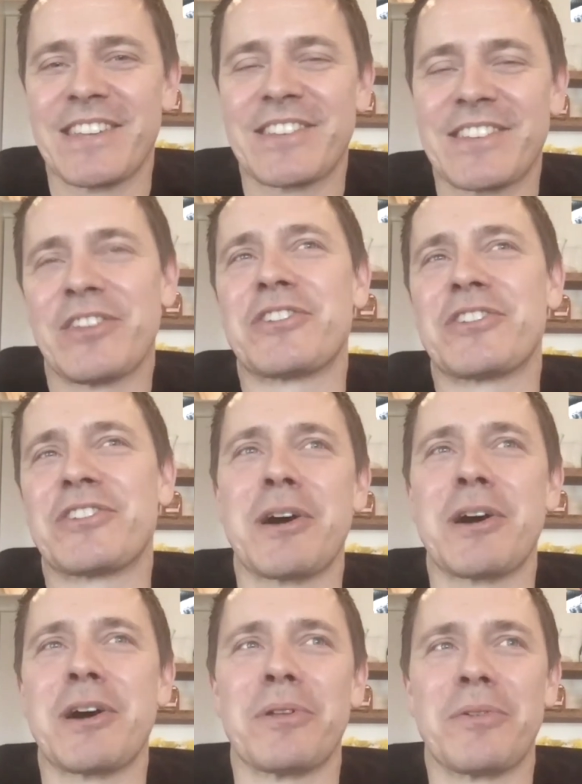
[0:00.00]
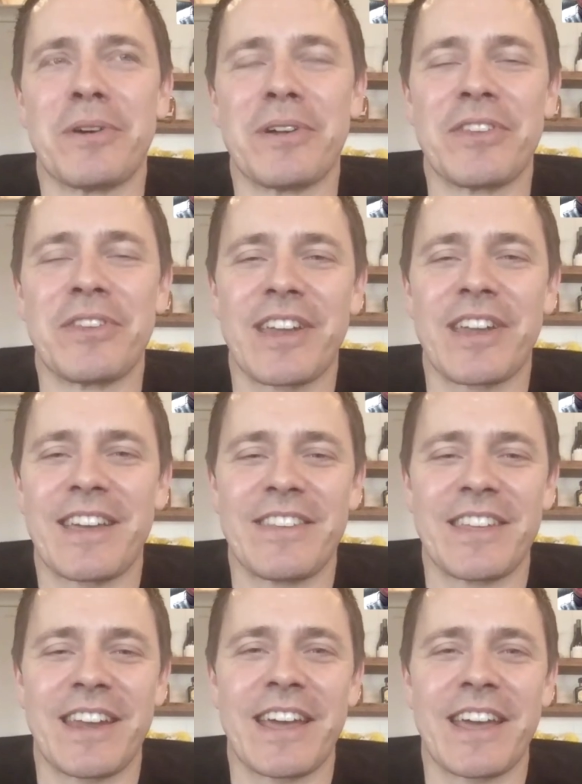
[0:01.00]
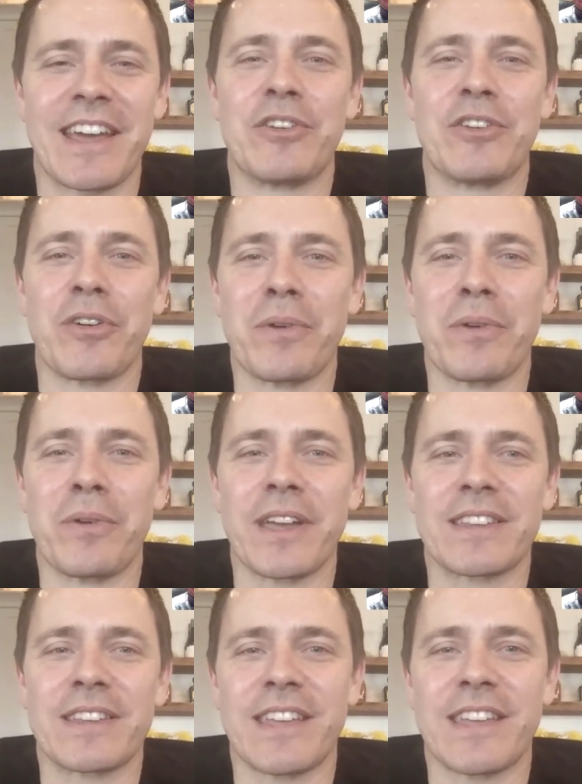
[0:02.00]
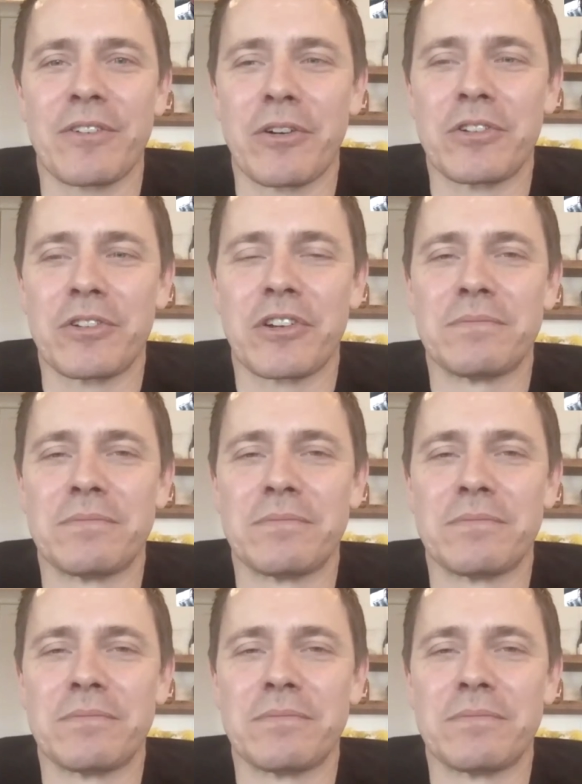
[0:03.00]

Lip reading: So those are a couple of the ones that I enjoy when we get to take a road trip.